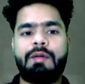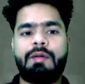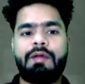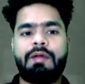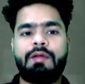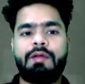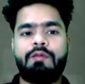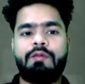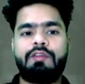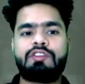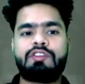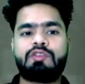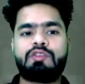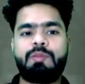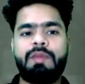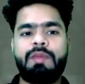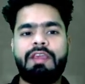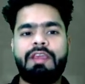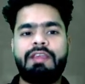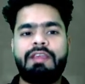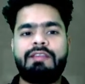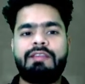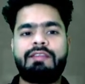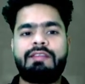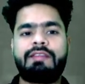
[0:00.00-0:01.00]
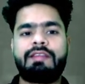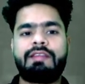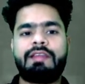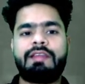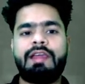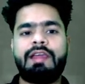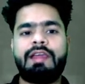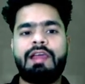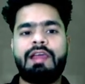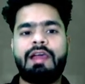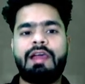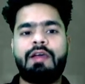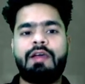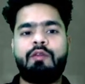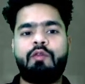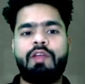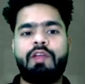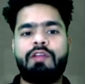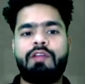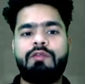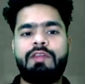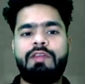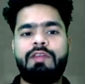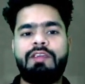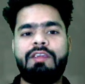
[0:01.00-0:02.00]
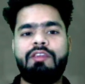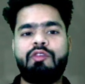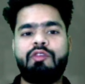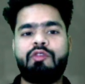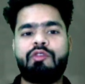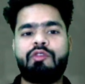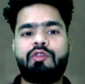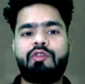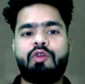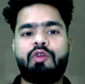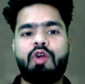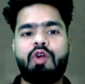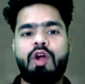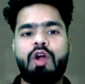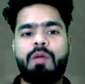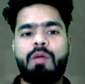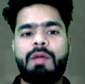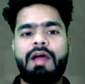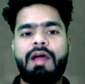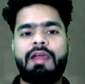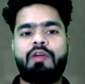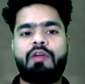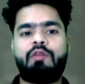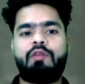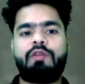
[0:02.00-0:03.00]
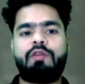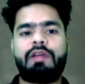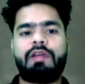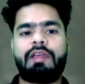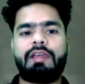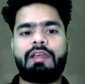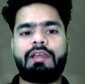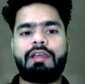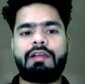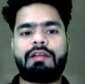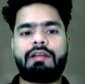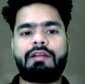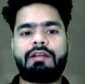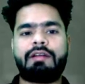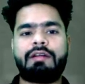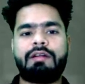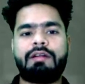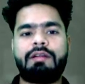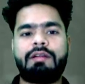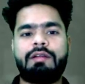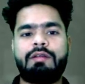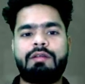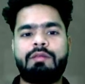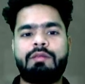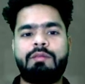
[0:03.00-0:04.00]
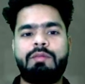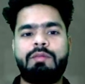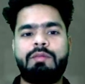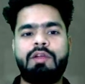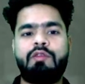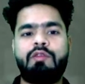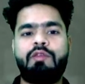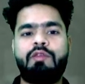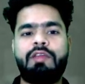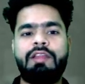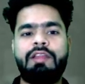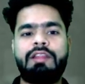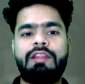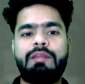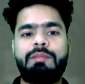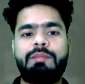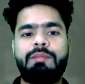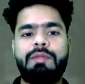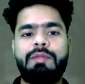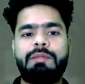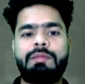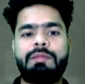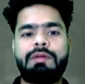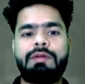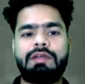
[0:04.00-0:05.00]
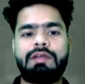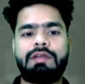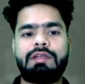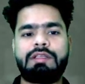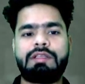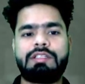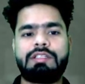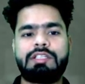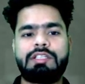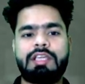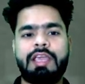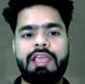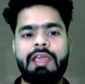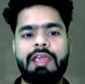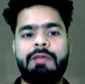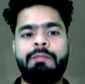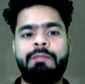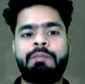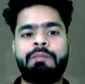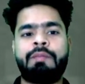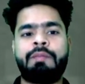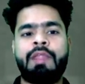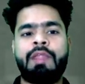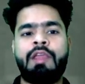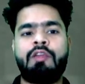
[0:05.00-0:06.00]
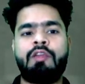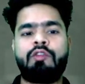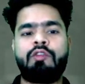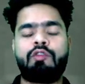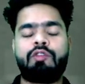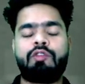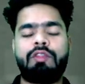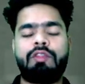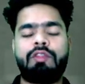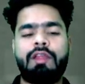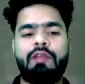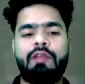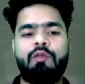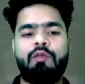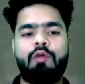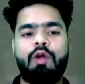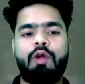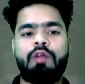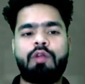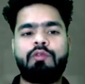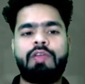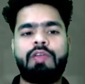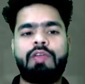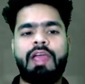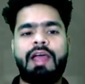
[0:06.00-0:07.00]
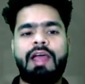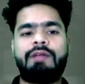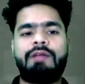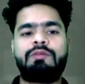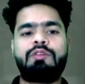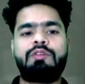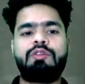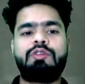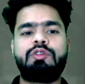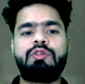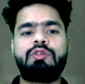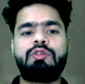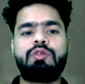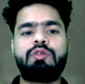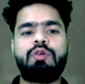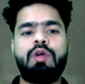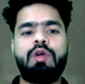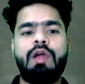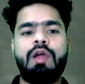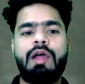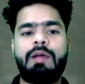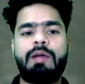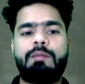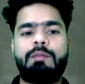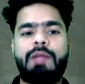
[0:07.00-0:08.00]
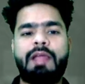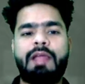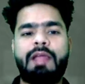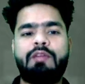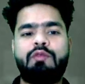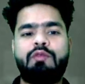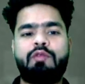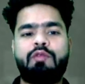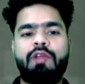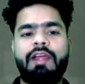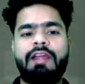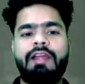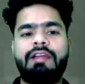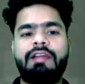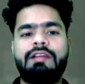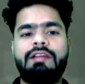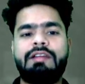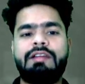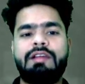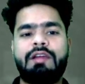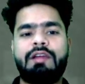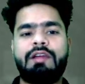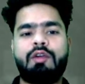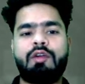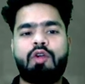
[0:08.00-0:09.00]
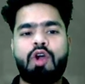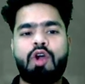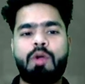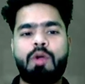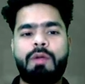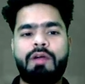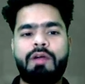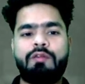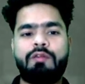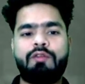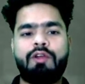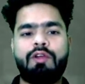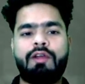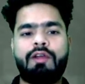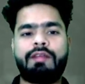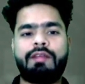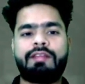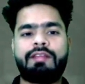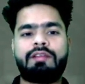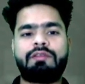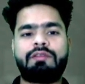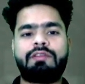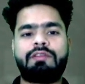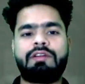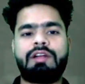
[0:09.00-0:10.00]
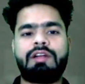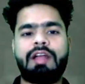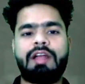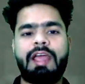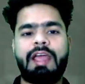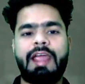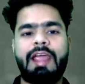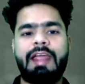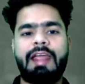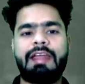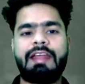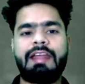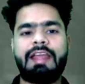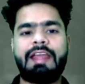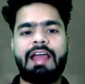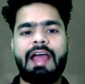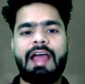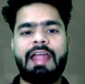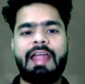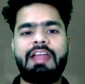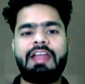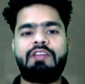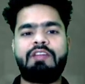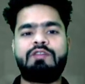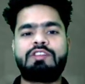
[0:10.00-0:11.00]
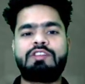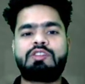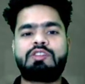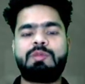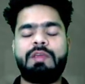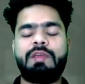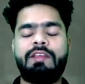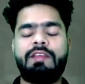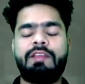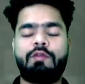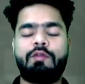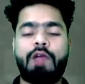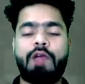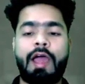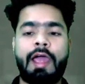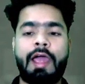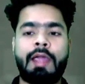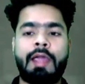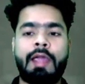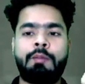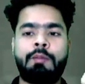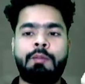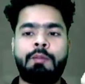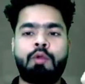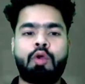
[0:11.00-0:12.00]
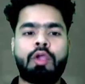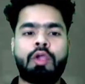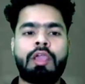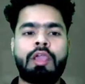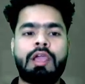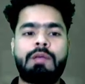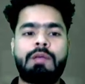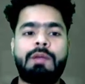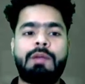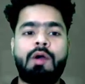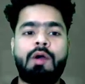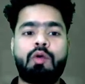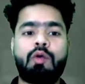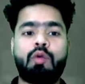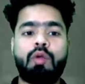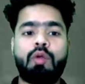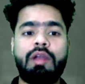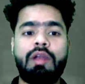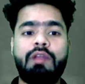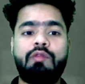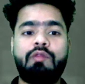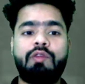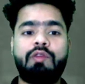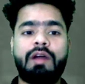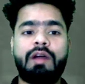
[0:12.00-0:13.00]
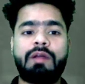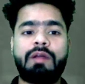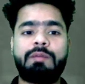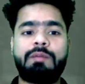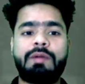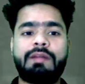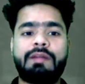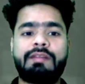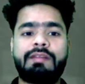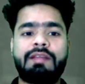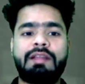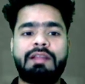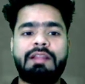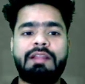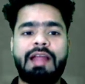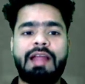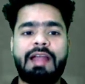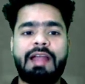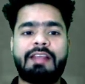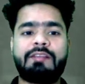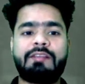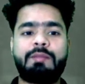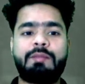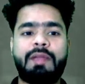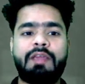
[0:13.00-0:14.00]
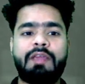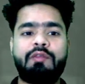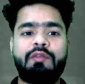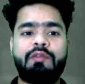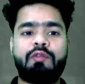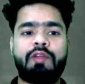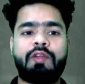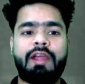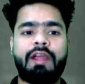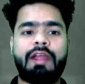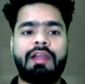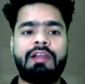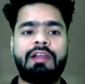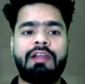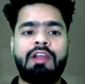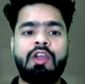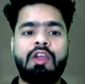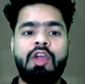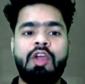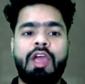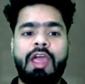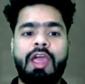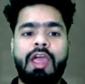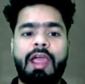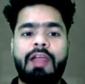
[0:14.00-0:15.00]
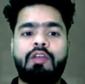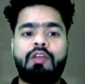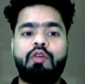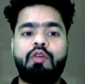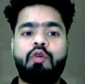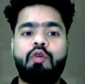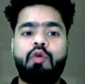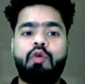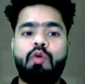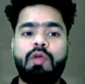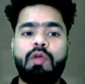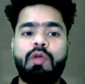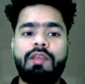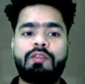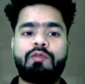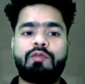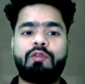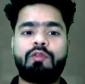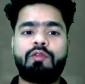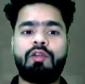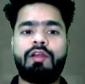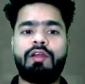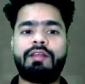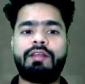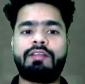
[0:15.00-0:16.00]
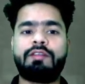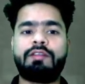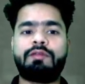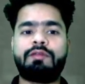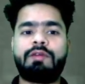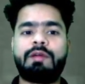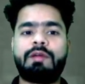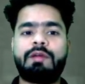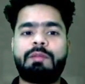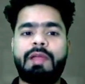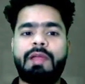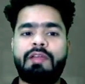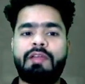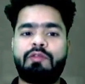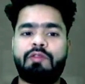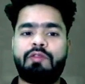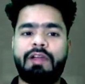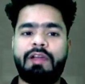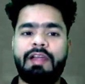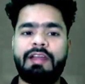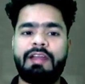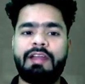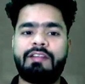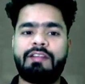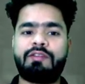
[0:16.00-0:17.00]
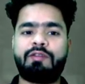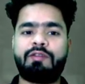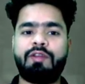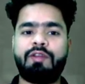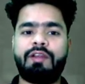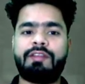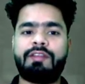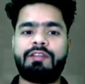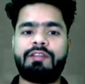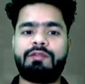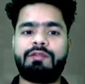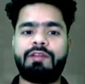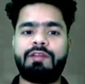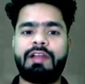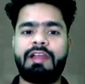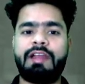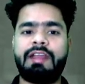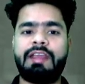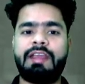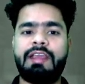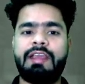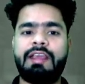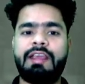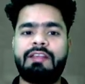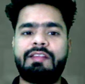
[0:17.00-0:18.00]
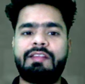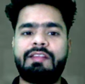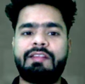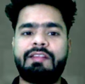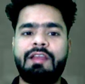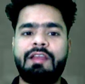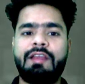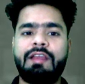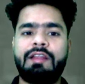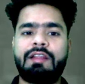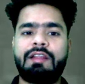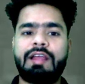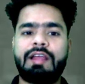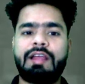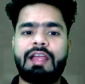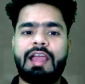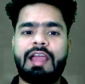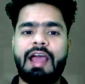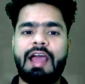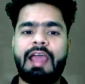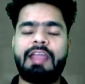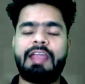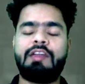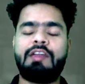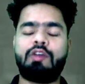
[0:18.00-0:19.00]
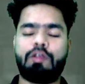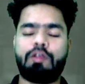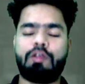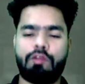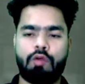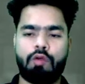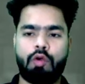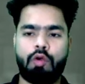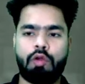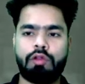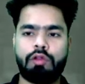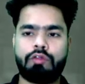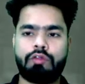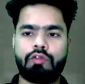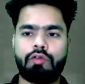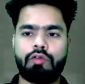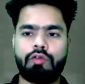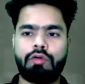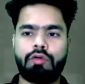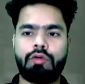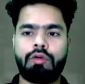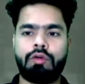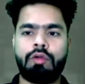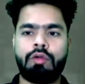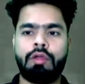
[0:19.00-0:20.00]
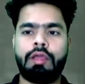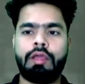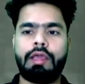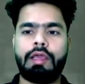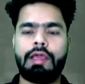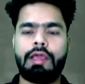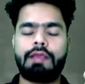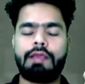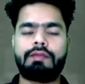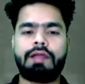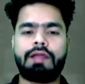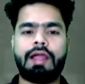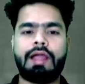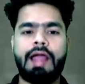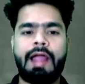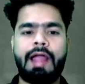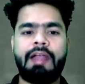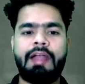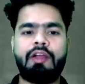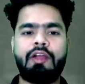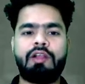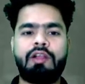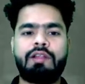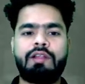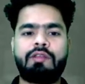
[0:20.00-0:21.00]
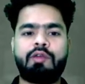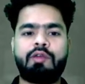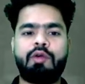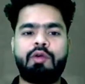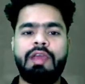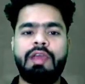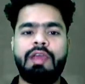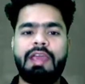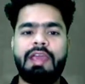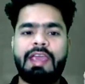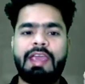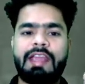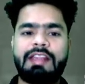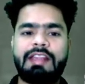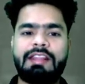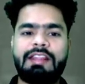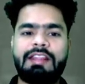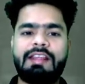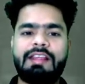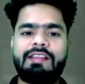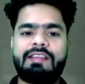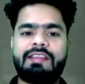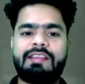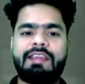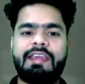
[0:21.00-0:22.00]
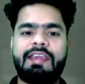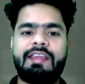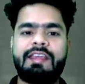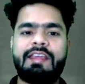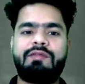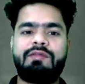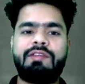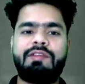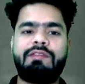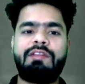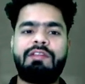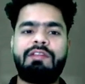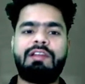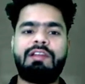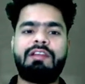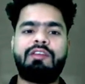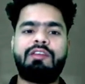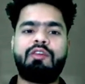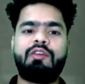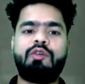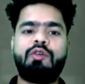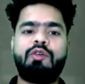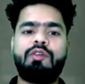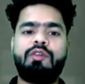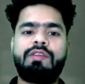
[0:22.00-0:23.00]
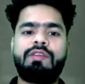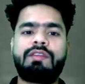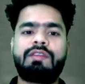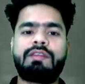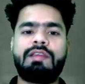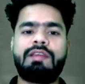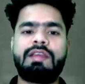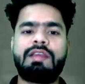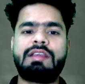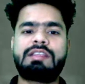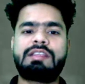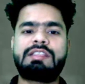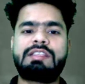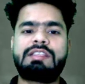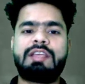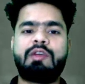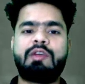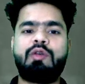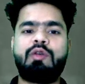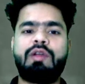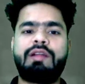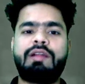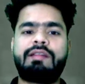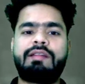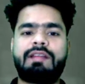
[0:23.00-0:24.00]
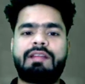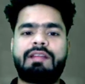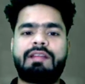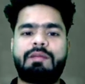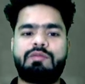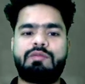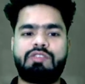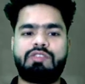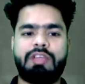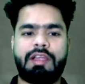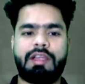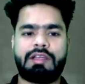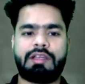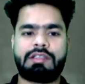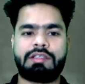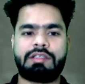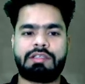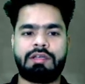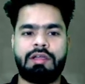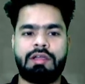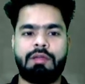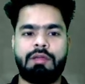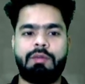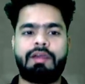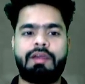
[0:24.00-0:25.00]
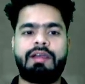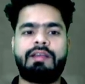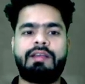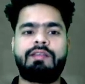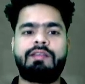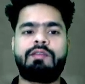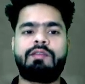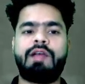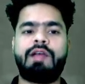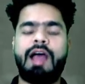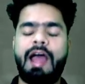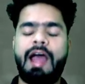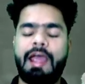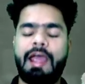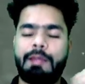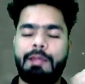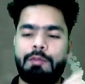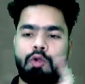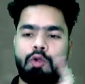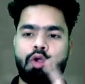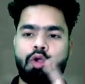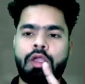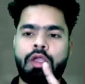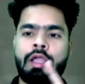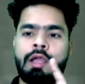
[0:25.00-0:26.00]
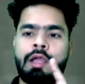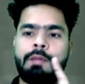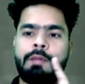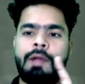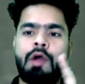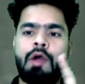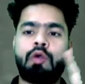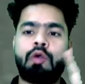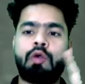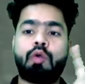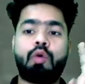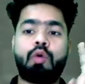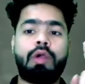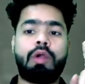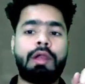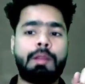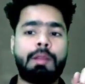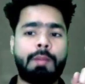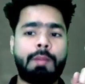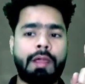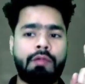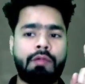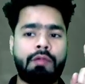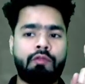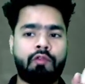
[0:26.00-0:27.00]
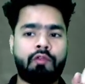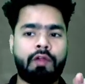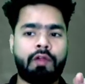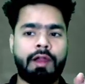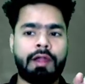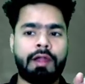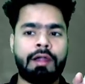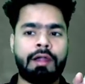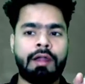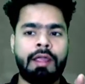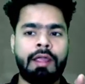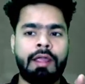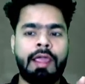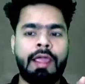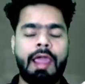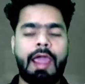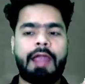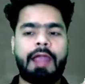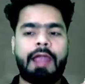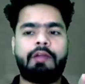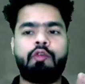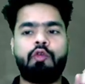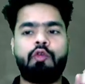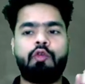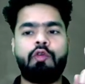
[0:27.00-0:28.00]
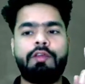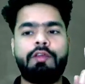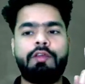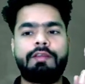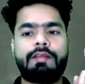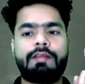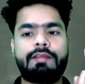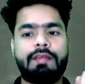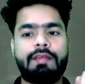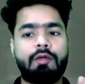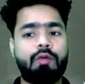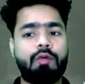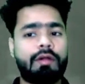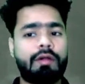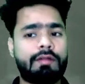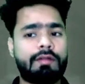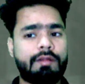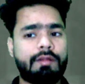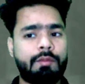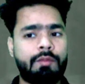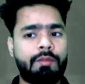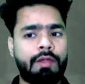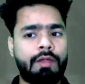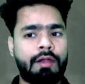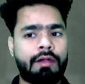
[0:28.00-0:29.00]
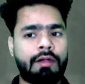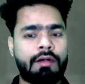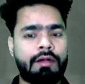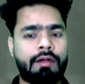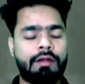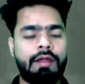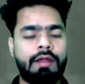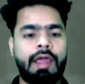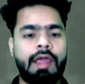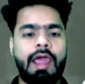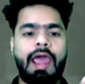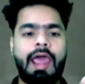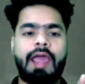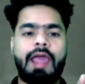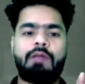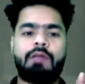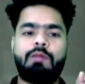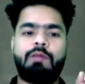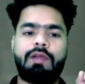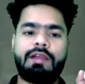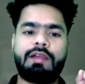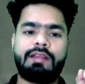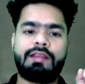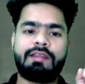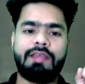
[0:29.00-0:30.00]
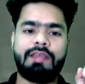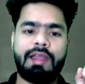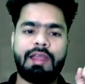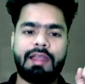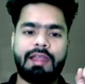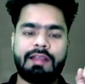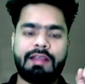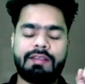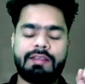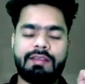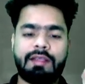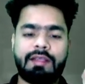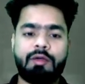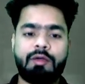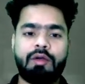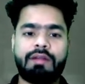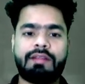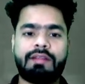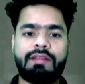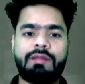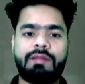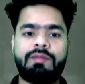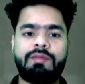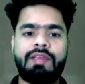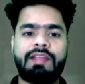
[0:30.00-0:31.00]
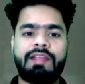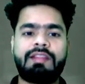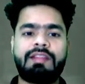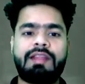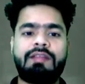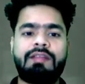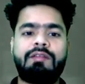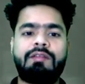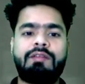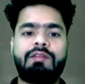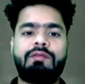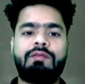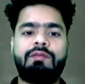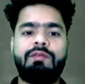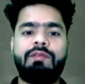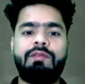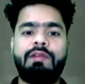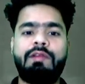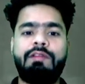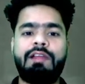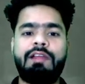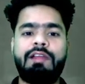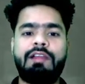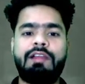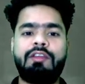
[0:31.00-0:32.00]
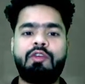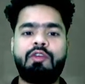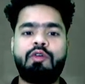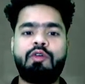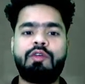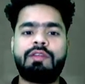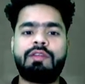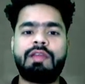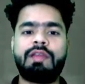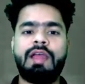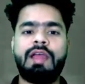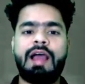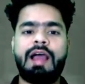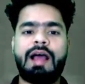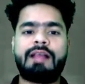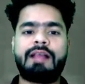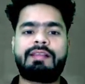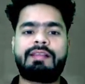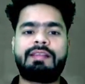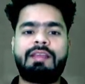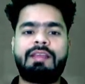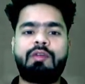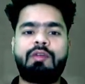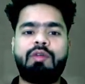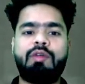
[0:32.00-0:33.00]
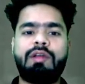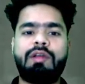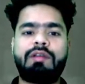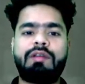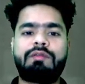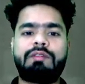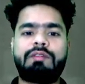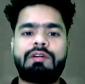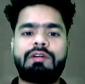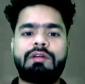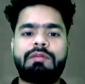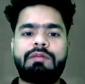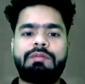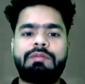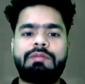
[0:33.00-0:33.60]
Which means when we use comma over here between the people, okay, then what we have to do, my friend comma philosopher and guide, which means I am talking about only one person, that is my friend. And who is philosopher? My friend is philosopher and he is the guide also. He is the guide also. In this case we will use singular subject because I am talking about only my friend and who is a singular subject. And because it is singular subject, then we will use a singular verb.